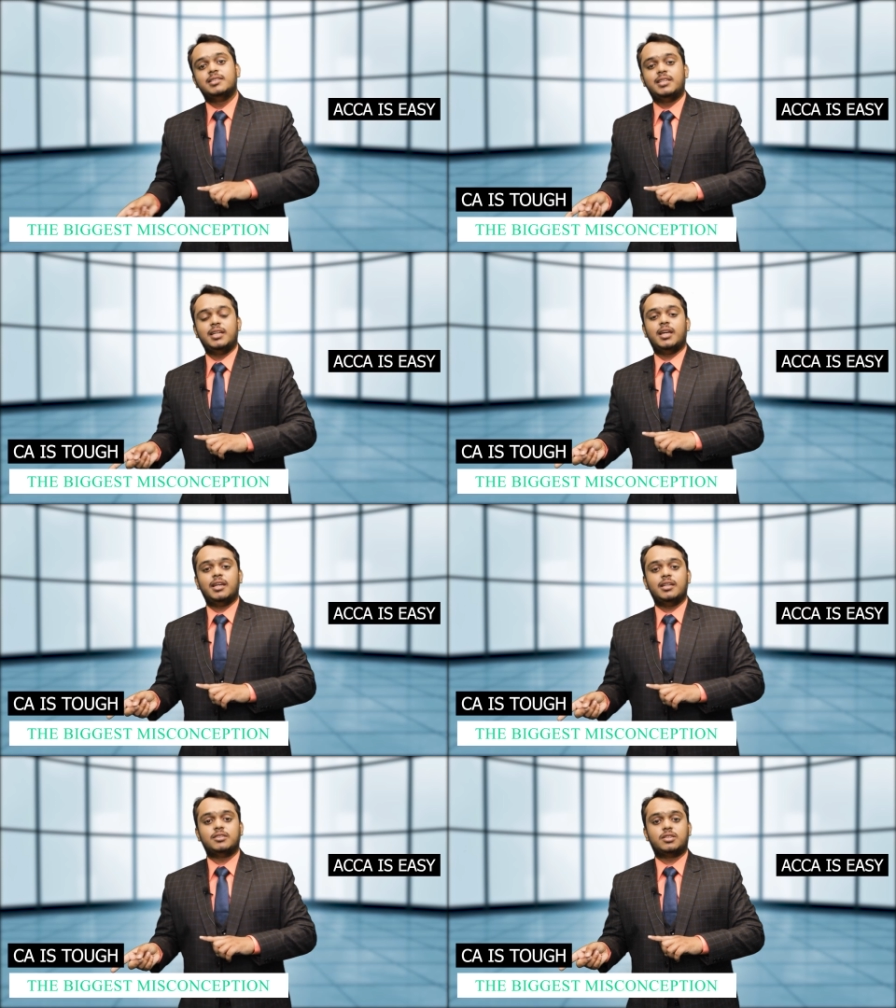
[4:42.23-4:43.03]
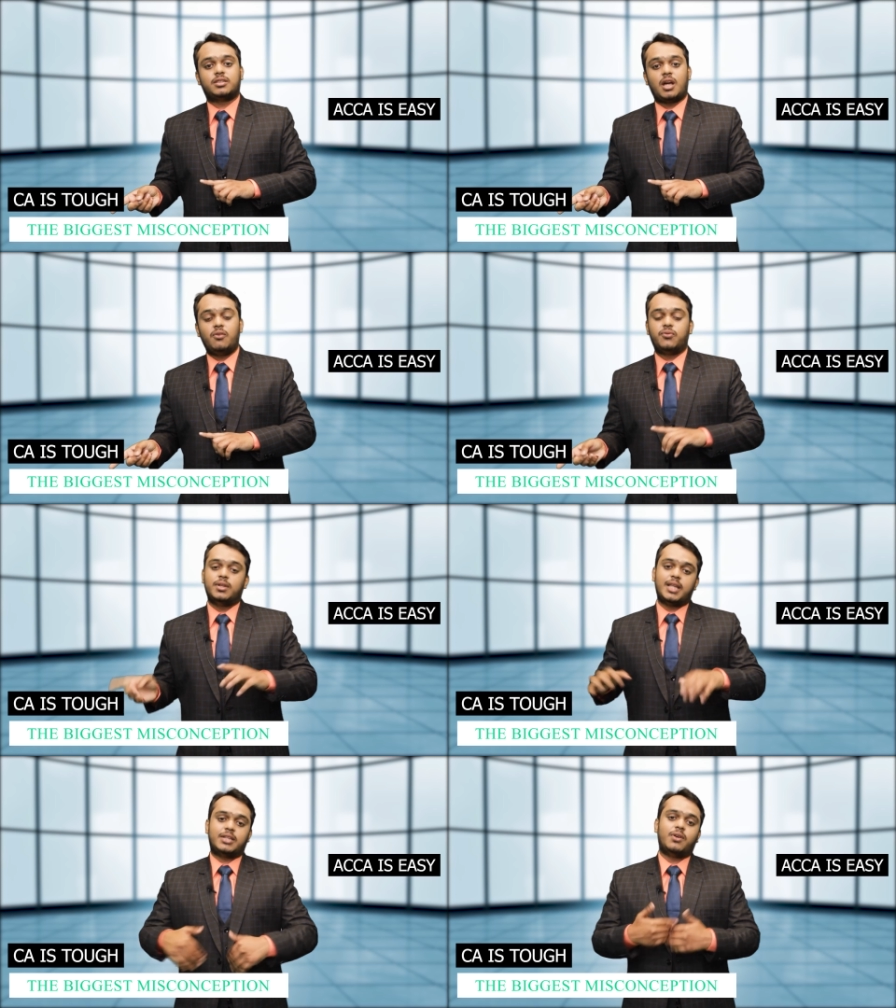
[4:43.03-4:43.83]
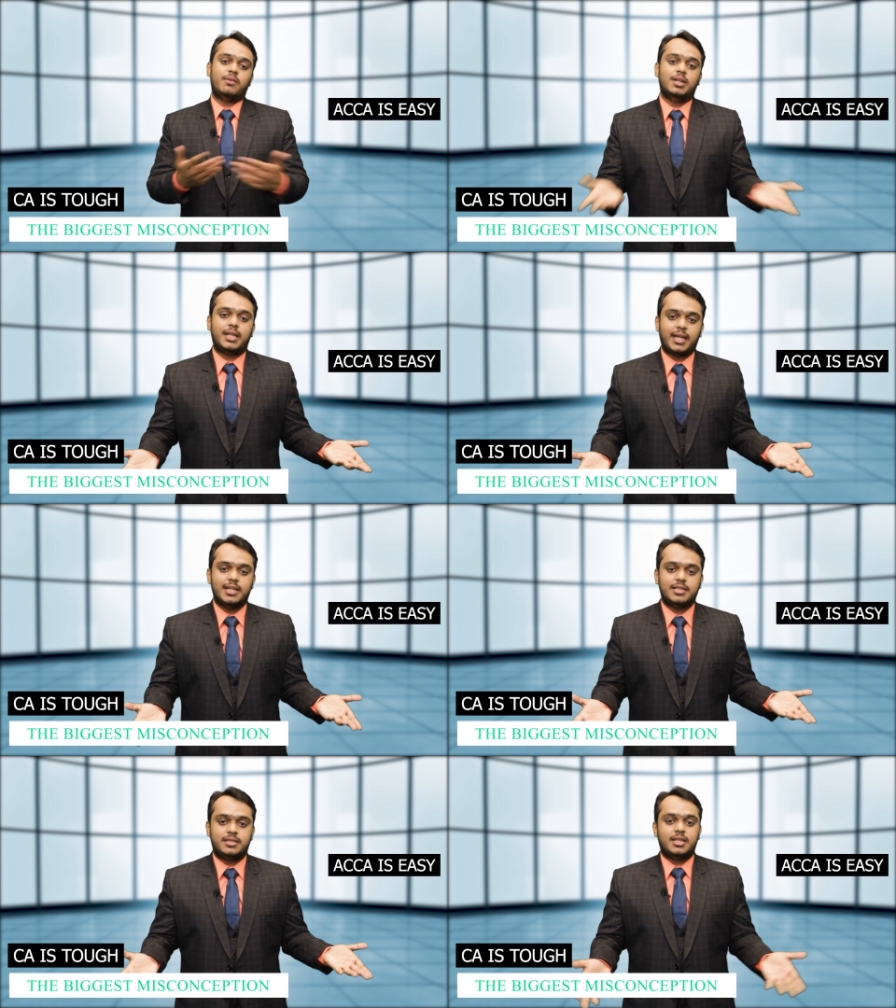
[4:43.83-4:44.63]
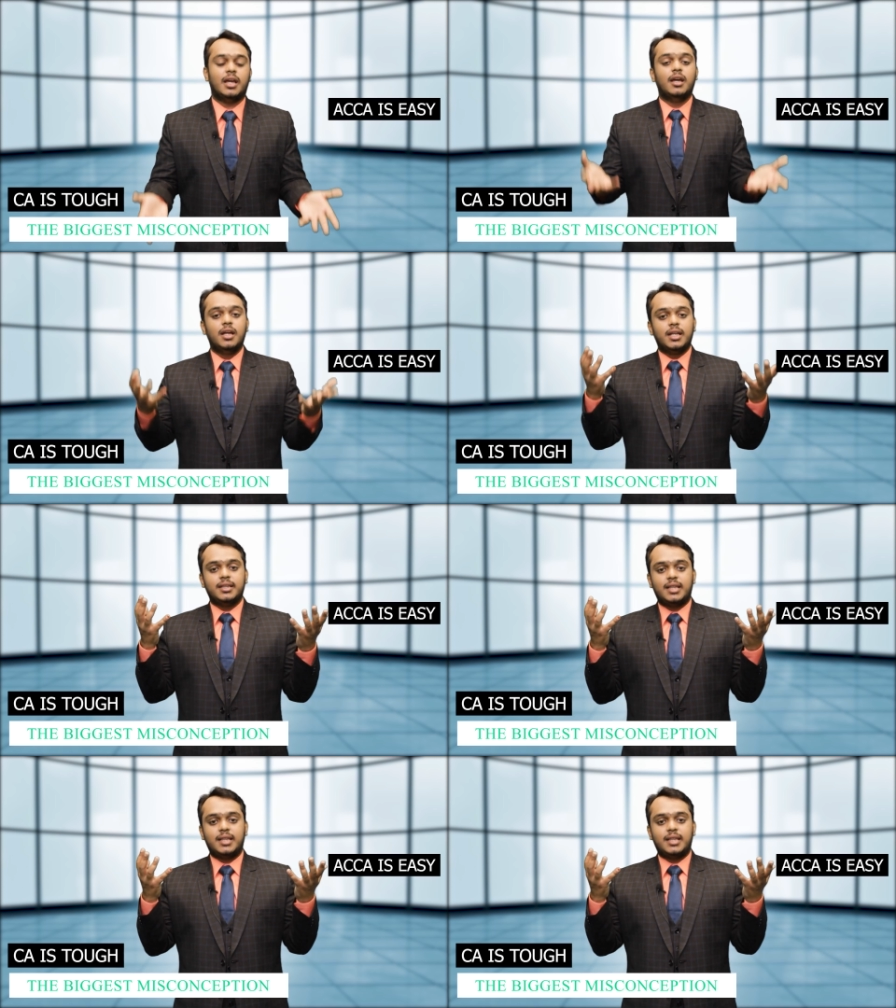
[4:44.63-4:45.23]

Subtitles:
CA is tough, that's why we'll take ACCA.